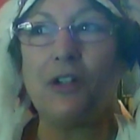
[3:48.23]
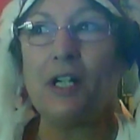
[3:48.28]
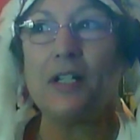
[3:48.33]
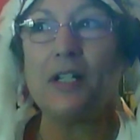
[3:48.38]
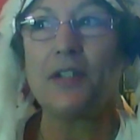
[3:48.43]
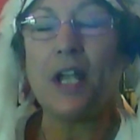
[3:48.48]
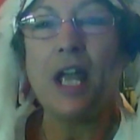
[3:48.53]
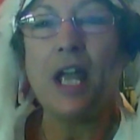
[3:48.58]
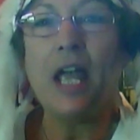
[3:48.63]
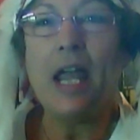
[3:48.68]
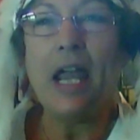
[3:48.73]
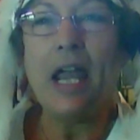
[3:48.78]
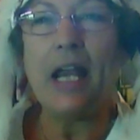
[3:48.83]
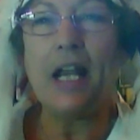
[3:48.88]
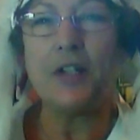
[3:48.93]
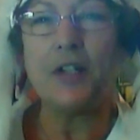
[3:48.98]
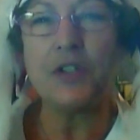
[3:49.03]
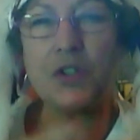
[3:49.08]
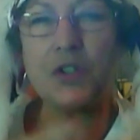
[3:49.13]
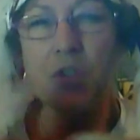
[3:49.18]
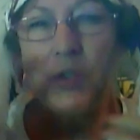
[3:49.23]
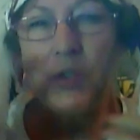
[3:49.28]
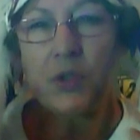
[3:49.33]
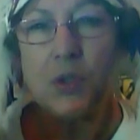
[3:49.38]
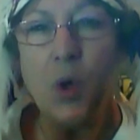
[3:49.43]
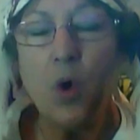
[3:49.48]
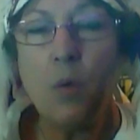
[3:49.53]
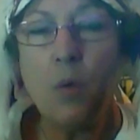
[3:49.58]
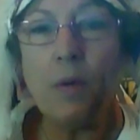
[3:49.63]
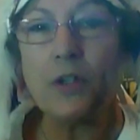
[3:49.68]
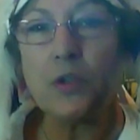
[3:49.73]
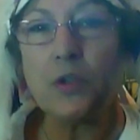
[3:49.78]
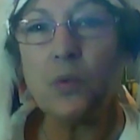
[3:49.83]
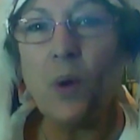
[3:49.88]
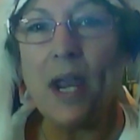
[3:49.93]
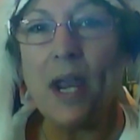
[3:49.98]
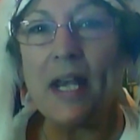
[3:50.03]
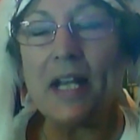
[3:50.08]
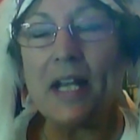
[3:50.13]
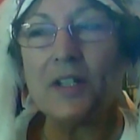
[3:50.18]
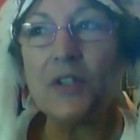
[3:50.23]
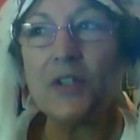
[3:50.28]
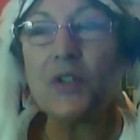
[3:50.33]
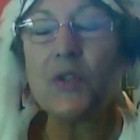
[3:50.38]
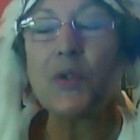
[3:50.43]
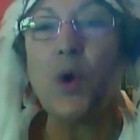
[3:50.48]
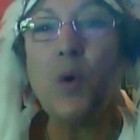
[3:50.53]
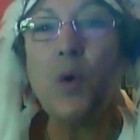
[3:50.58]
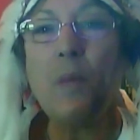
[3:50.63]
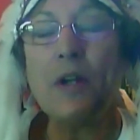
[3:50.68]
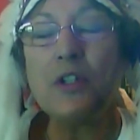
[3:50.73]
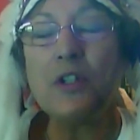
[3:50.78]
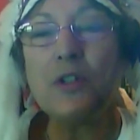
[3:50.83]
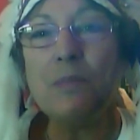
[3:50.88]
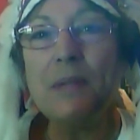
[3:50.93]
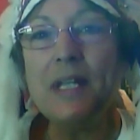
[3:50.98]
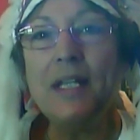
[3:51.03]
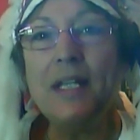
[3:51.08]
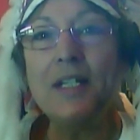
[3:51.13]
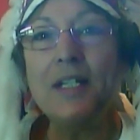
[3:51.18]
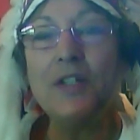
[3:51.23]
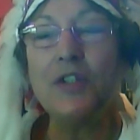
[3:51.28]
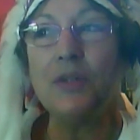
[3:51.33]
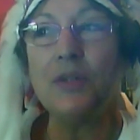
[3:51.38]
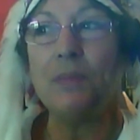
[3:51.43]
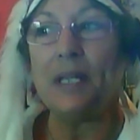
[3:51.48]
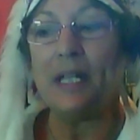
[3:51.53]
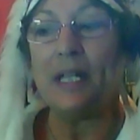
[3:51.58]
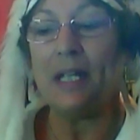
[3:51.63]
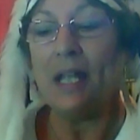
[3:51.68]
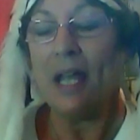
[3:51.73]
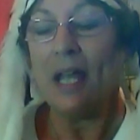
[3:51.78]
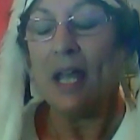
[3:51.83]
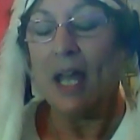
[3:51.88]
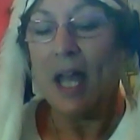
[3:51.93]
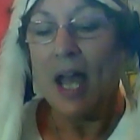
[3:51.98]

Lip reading: It has so much weight and so much meaning to me